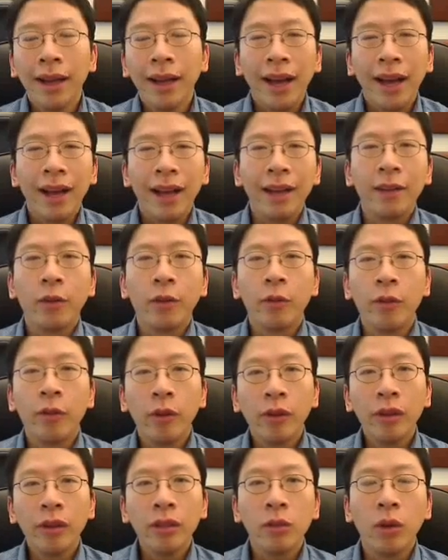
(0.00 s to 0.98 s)
Hi, Leeb
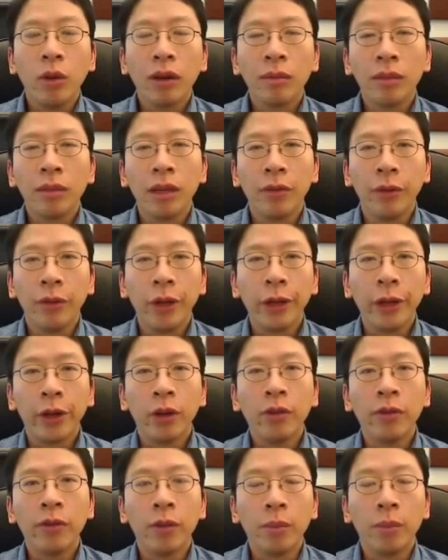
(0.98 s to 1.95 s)
reviewers. Welcome to the
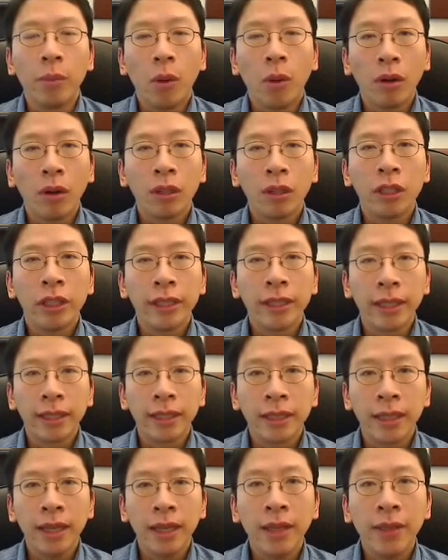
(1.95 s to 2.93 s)
video for March
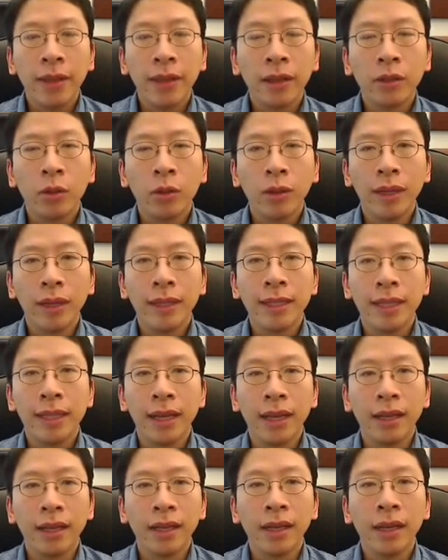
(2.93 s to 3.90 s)
16,
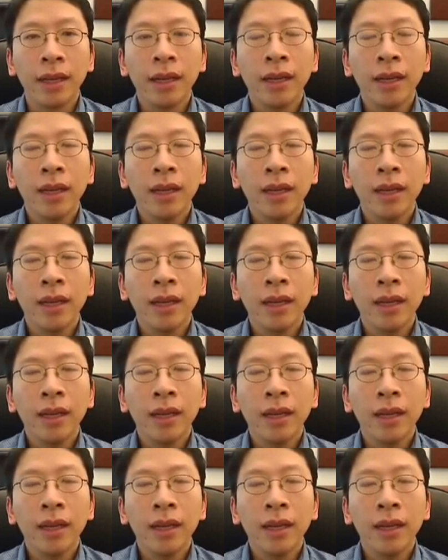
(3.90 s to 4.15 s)
2010.